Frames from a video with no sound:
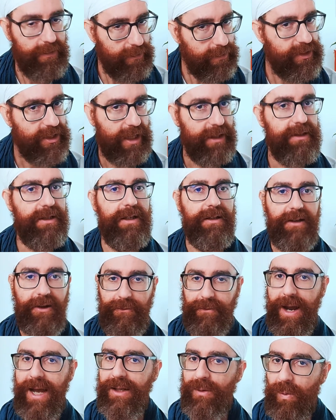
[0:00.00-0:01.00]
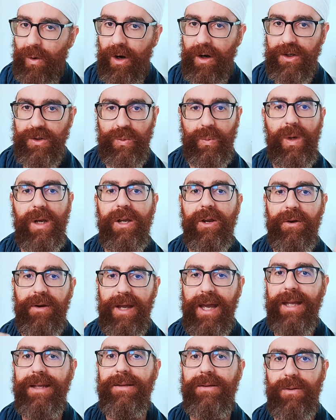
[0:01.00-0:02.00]
chanting the right words will
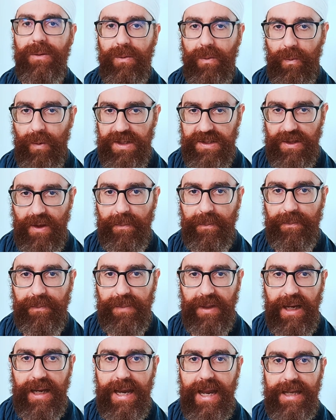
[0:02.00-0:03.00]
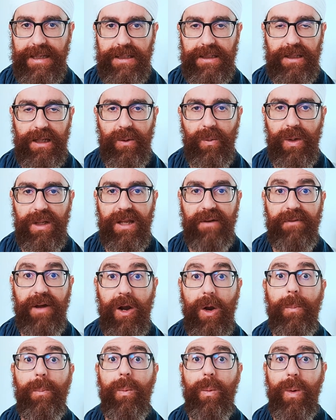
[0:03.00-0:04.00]
create wisdom in us. It will
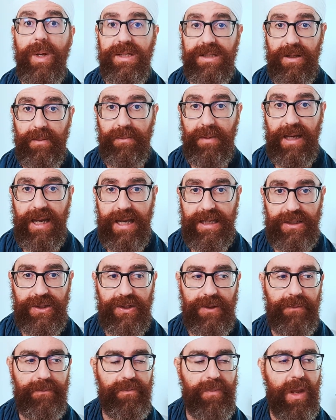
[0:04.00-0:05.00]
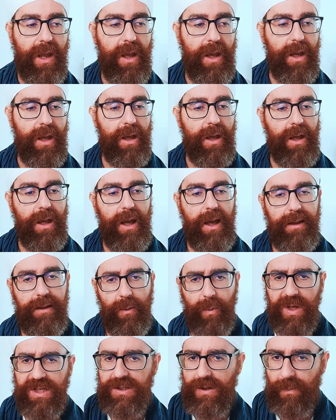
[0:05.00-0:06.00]
develop wisdom in us. The
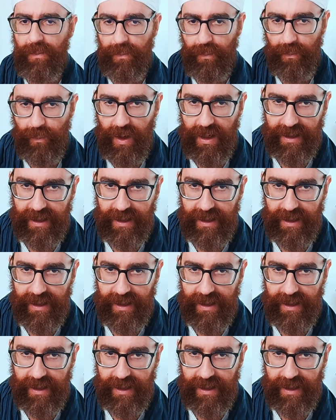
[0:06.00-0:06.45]
wisdom will